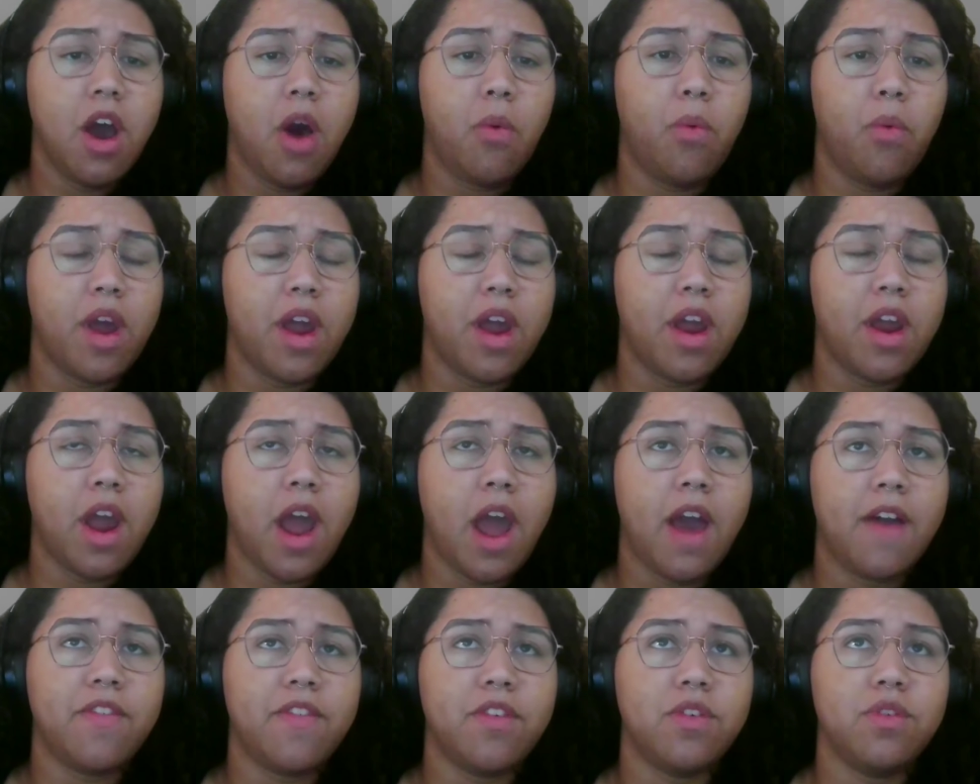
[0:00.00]
Where
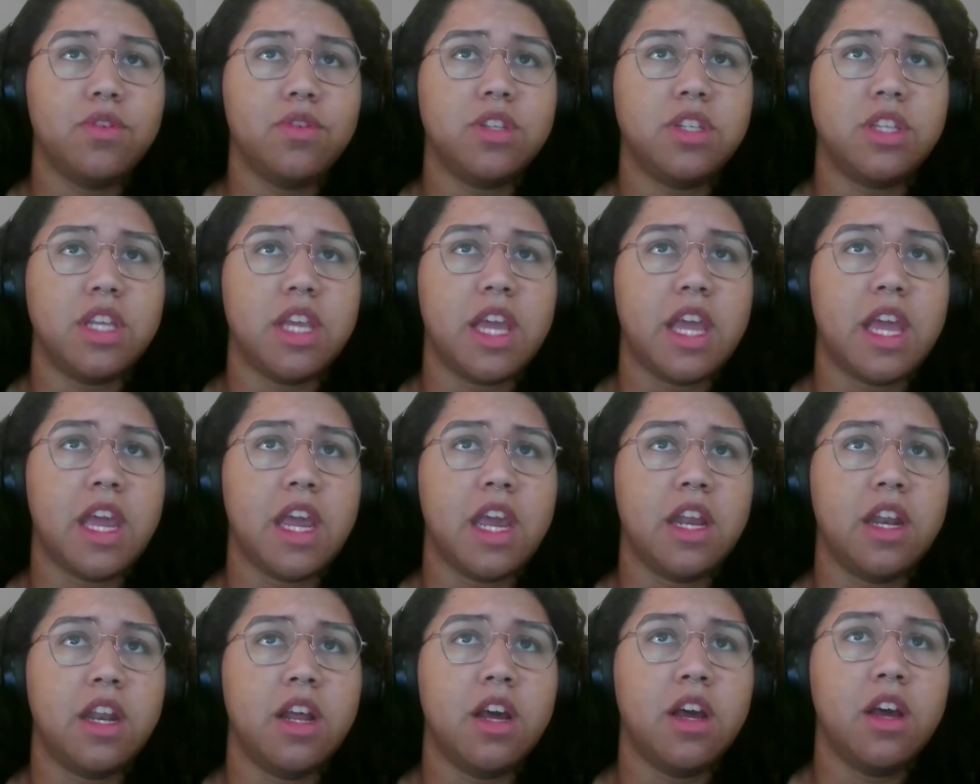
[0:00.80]
have you
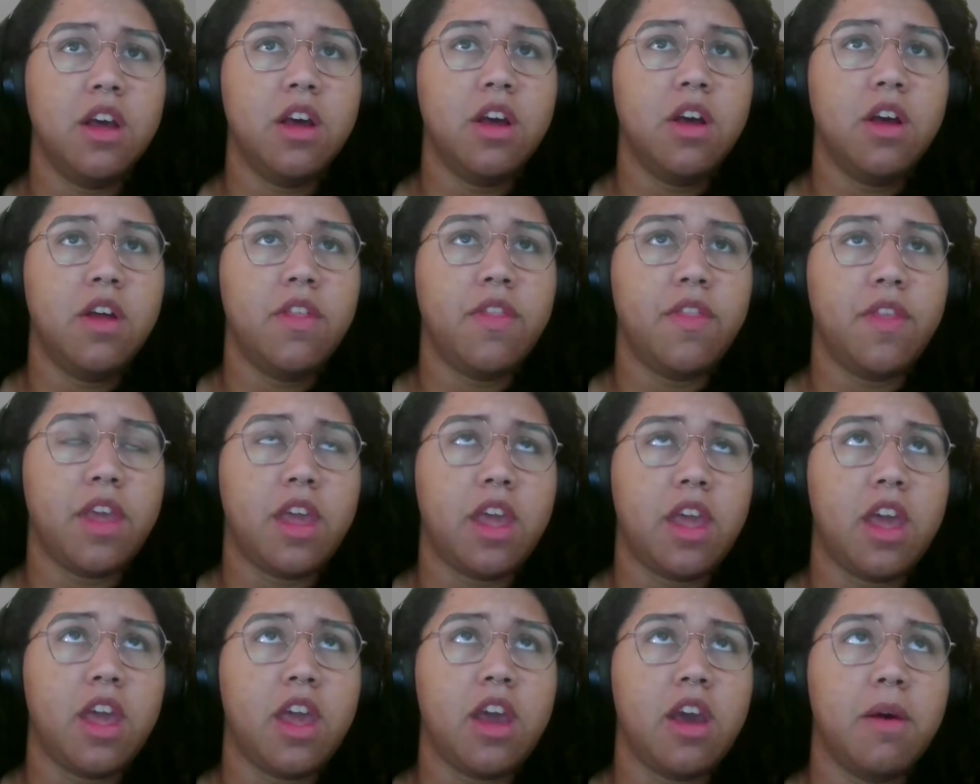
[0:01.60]
seen
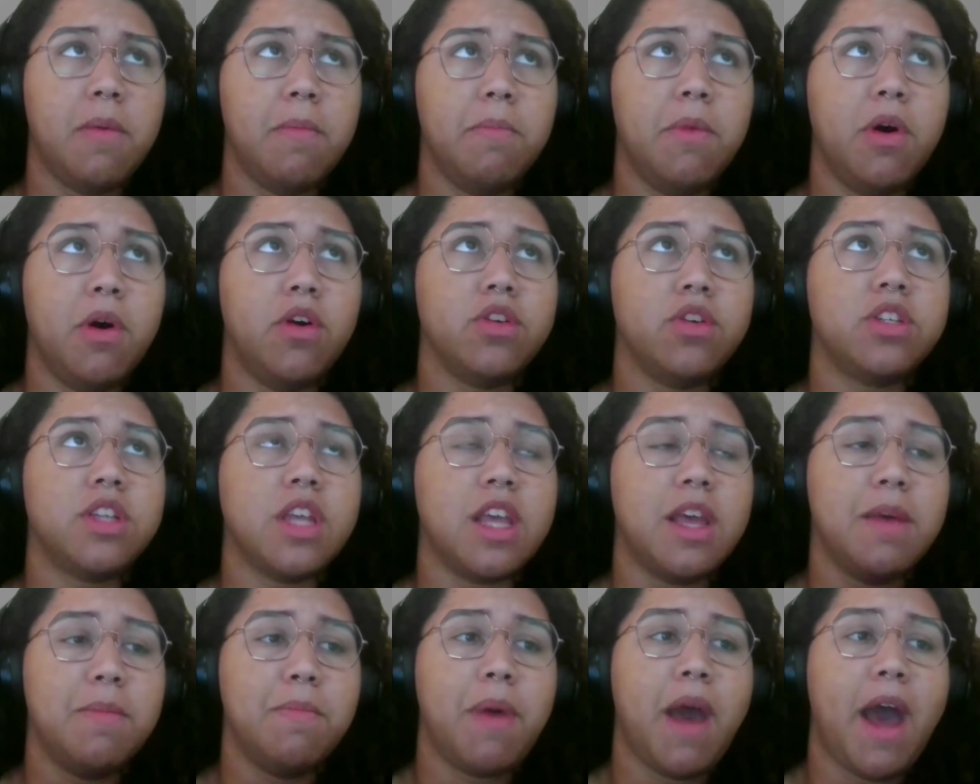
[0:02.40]
the
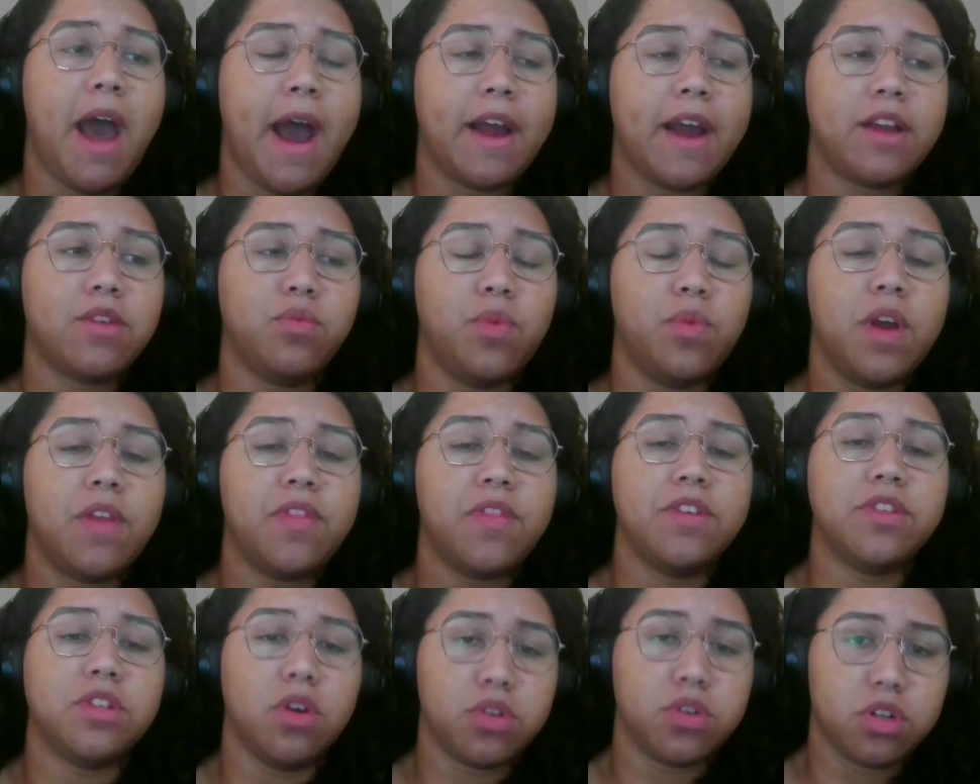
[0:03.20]
most impact
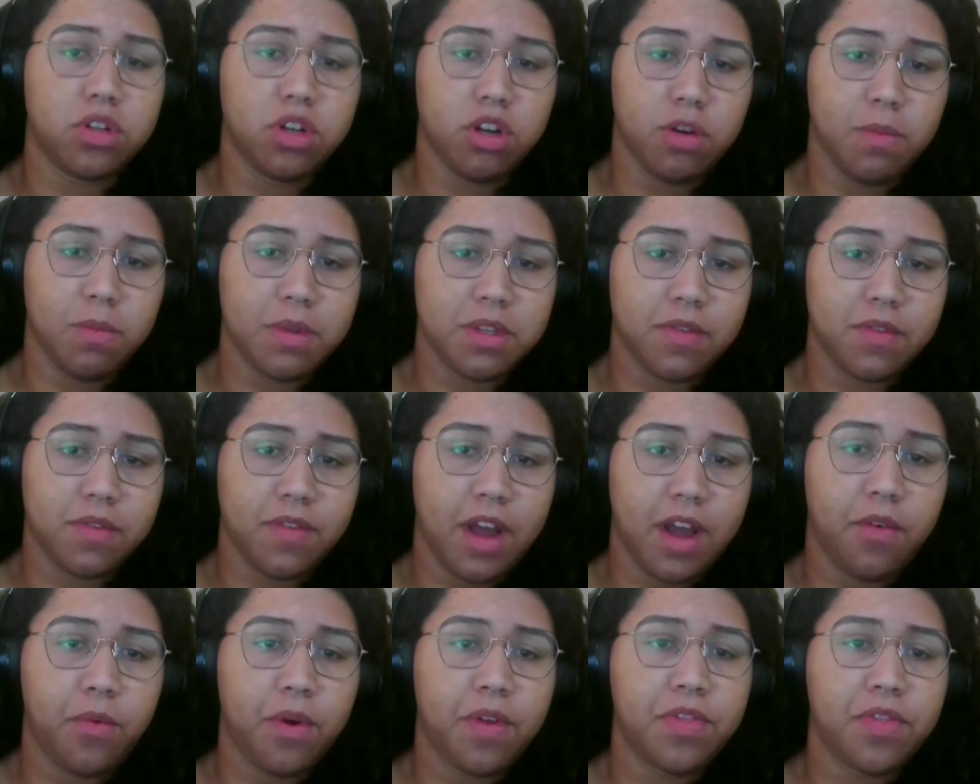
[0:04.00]
with the social determinants of
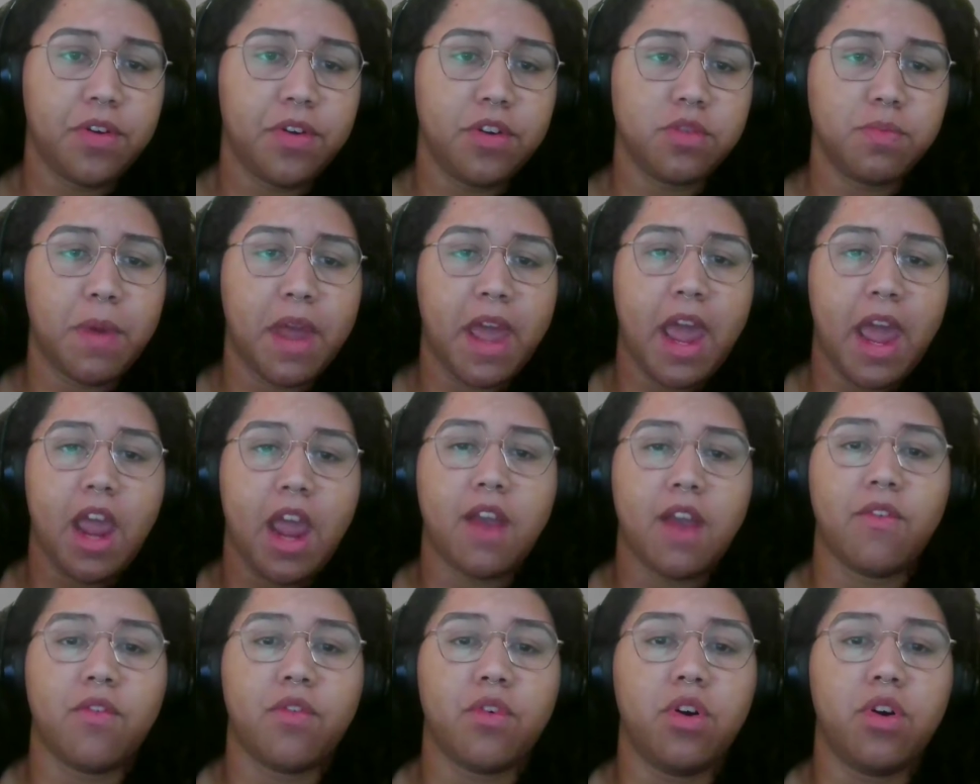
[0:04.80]
health, with those
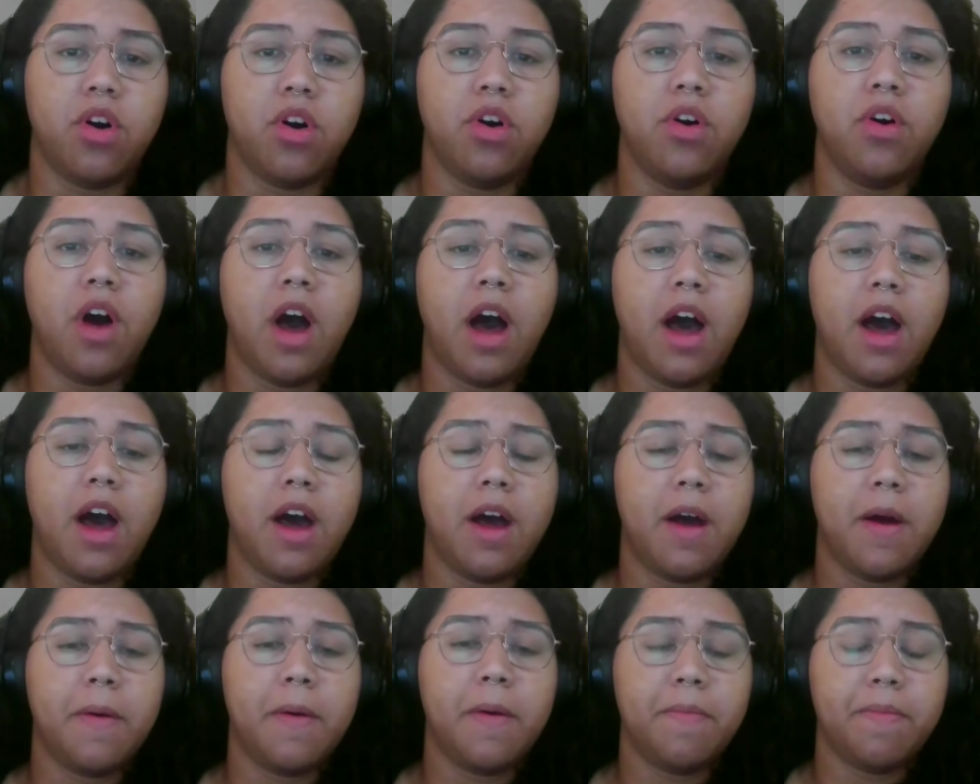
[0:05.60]

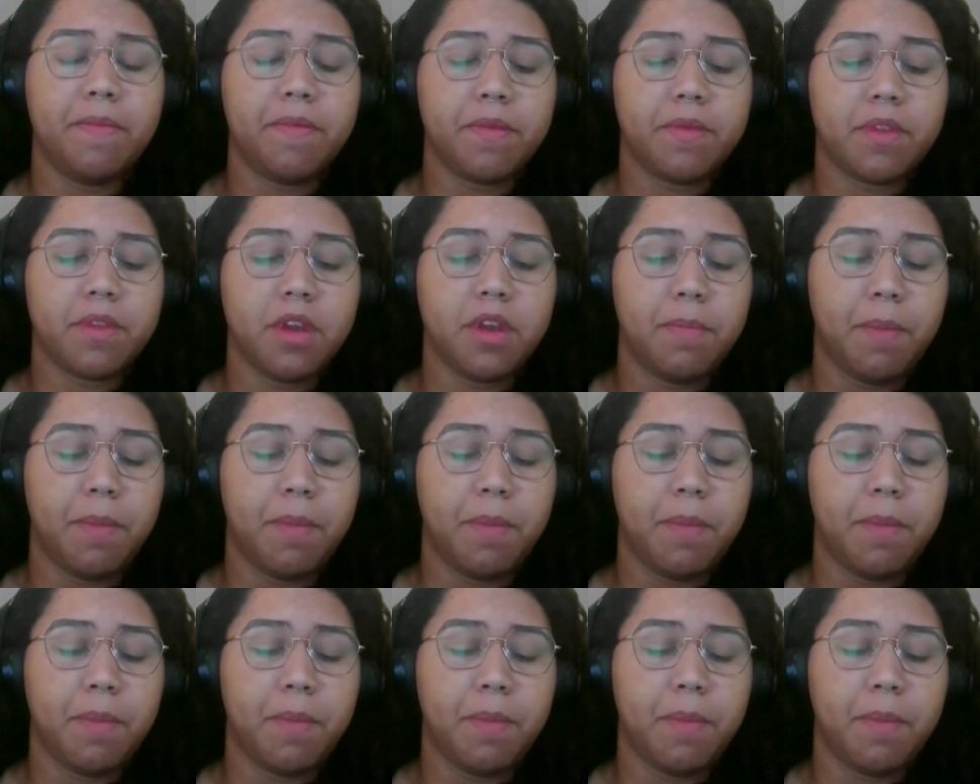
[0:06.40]
behavioral